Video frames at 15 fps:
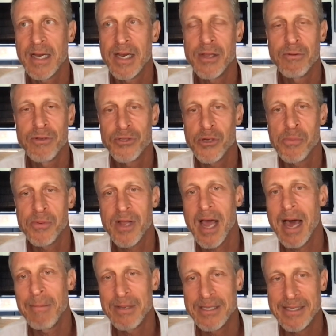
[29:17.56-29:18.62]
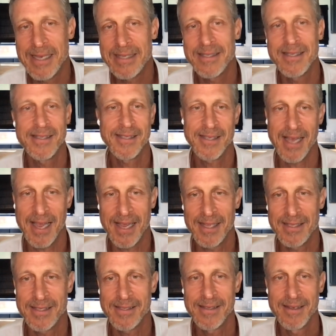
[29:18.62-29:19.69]
kind of usurped common sense and
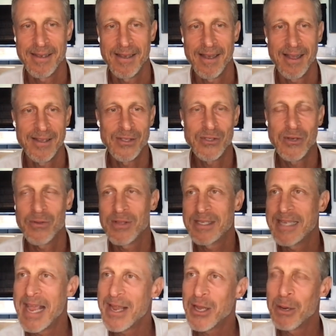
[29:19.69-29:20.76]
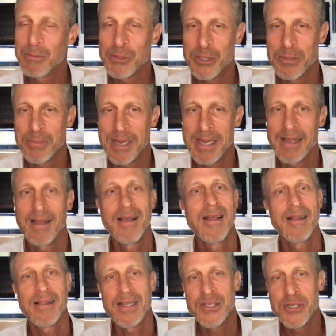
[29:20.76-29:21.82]
science. And so the take home should be:
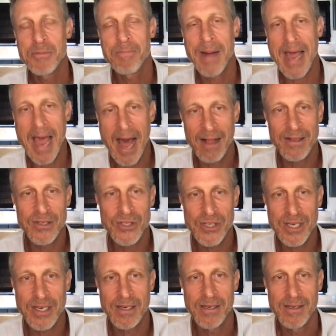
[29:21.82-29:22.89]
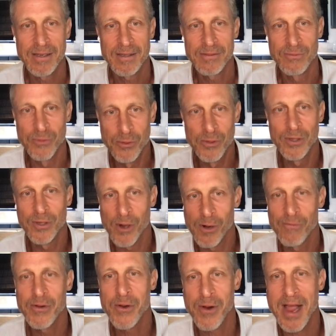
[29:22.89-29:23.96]
let your biology rule
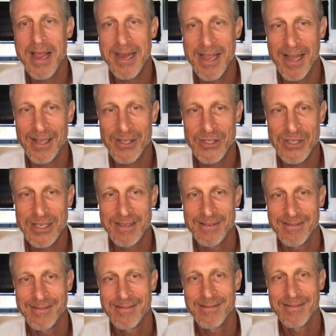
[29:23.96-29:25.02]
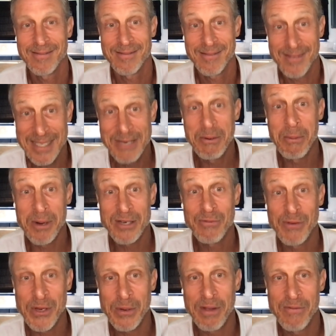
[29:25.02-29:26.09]
over your ideology. See what
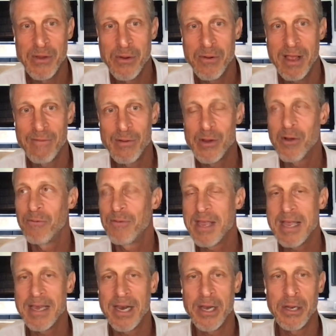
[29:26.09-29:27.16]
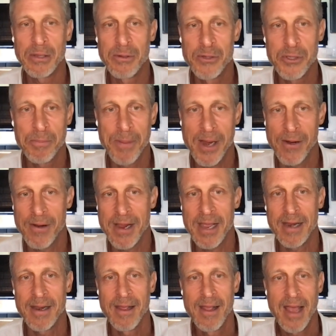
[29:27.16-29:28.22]
works for you. If you if you go vegan and you lose your
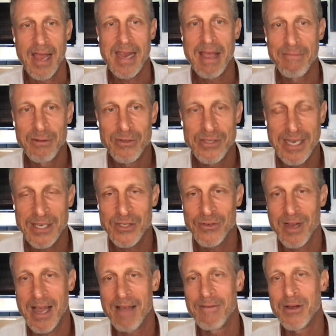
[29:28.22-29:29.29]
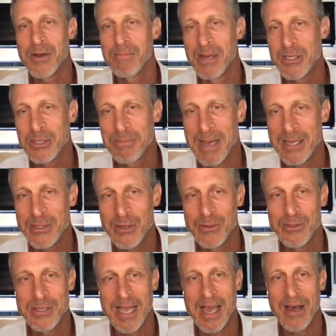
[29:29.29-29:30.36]
period and you have no sex drive and your muscle mass
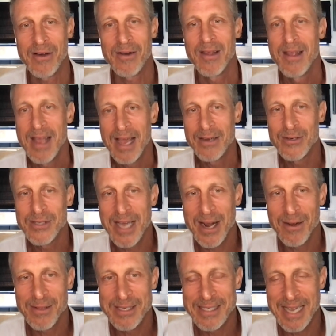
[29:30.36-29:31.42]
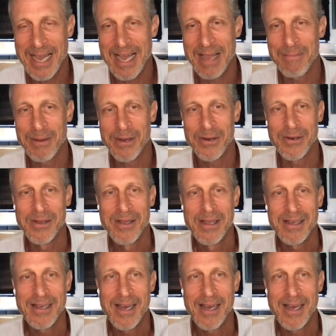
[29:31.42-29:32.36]
goes down and you're tired all the time and you're